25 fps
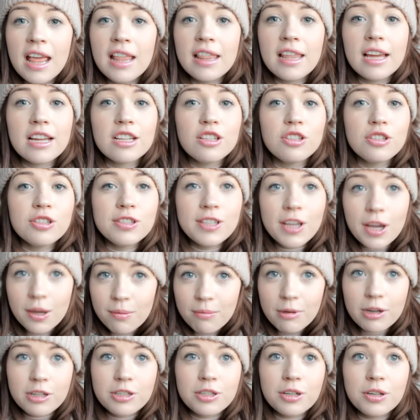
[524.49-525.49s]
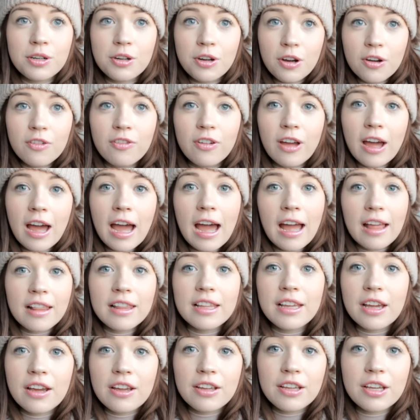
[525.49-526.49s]
There's so much on offer at
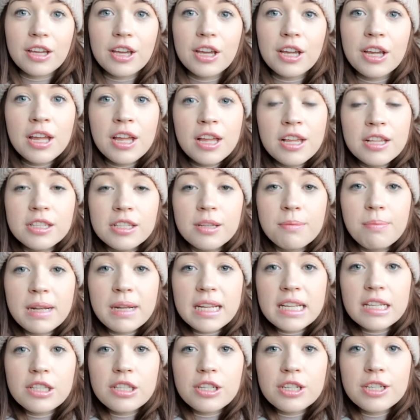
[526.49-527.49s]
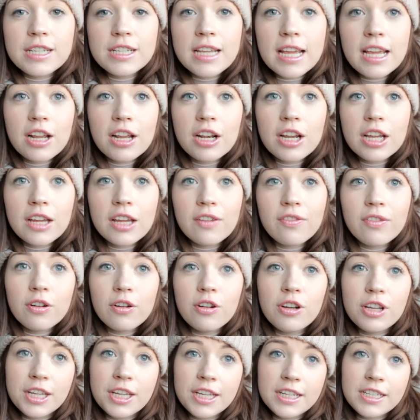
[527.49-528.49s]
the OU, so please do take a look if you're
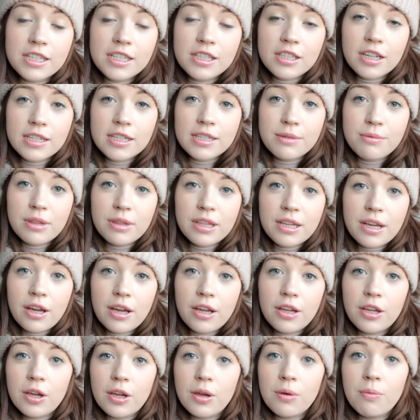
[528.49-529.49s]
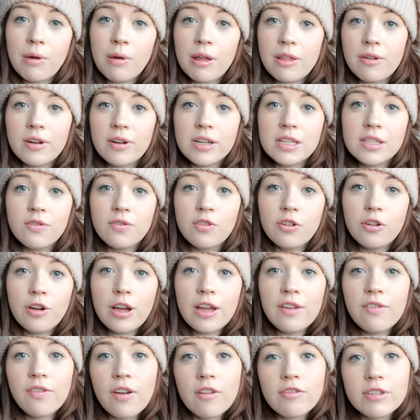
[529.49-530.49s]
looking to study with the OU, whether it's for
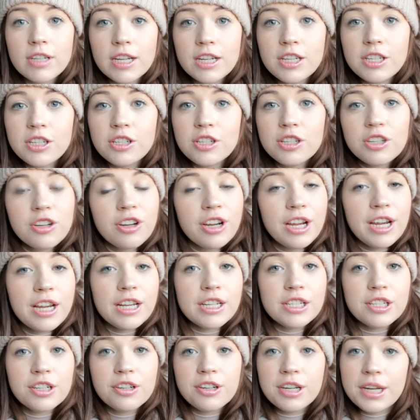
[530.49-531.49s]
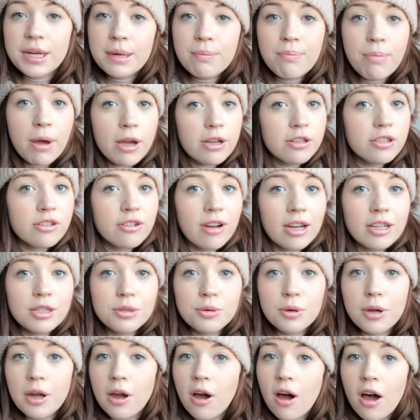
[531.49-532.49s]
a foundation degree,
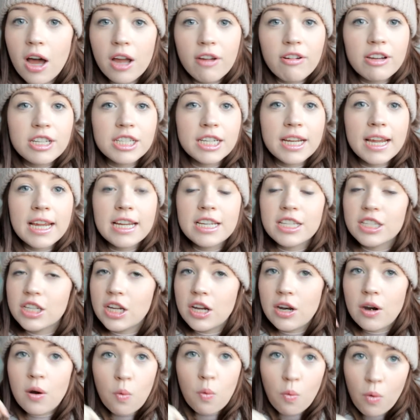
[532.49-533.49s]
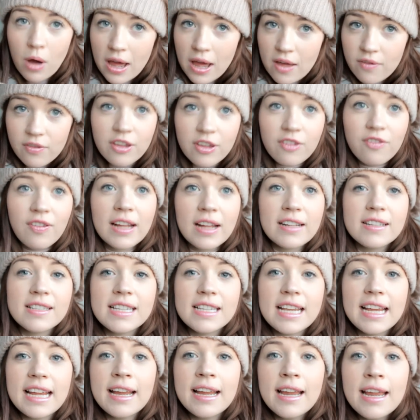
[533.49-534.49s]
postgraduate, higher education, whatever you
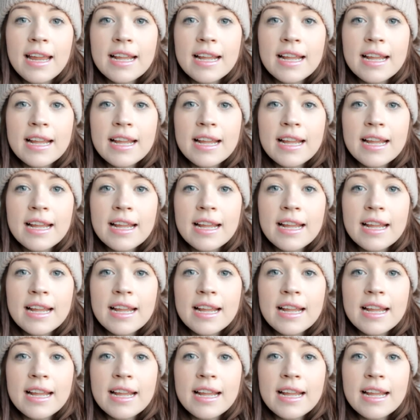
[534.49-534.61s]
fancy.